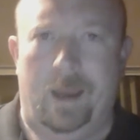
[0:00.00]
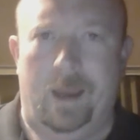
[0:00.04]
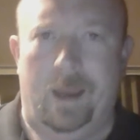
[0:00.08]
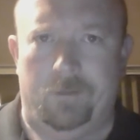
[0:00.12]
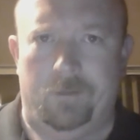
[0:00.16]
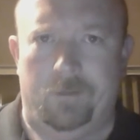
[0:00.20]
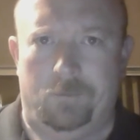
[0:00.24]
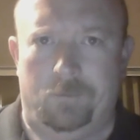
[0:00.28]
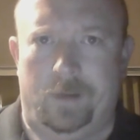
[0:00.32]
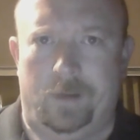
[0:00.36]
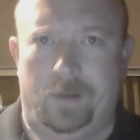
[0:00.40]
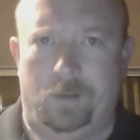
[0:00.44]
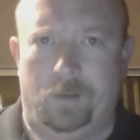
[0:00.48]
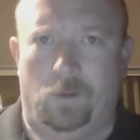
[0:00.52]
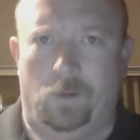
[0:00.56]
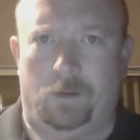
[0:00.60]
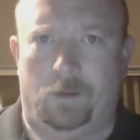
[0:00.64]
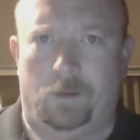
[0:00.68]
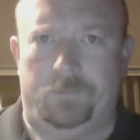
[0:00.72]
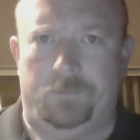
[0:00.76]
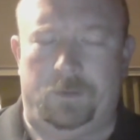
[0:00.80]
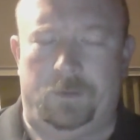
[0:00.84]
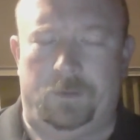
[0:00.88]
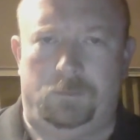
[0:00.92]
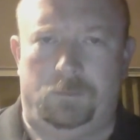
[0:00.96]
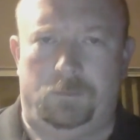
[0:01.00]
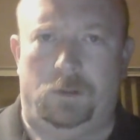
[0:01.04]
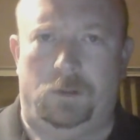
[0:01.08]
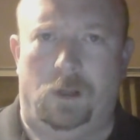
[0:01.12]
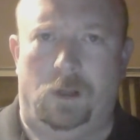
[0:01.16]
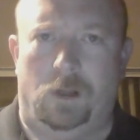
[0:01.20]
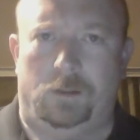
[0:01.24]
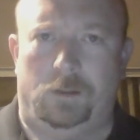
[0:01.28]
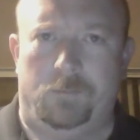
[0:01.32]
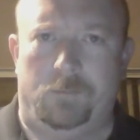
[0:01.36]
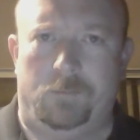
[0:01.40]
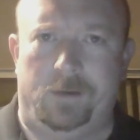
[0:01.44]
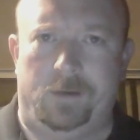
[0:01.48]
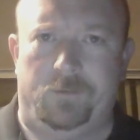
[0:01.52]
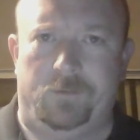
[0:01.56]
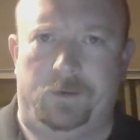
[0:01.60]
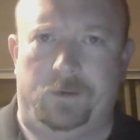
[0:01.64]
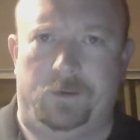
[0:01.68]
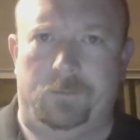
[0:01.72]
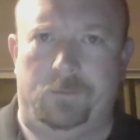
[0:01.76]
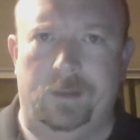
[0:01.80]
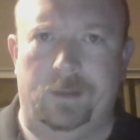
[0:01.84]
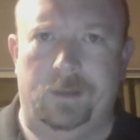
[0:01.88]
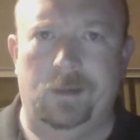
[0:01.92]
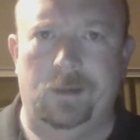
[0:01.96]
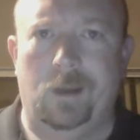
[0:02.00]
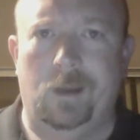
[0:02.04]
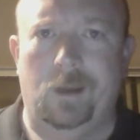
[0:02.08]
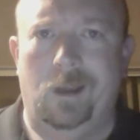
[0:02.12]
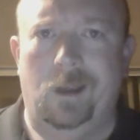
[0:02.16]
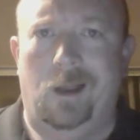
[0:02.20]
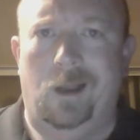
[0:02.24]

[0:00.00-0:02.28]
Hey everybody, welcome to the Blue Collar Beer Gentleman.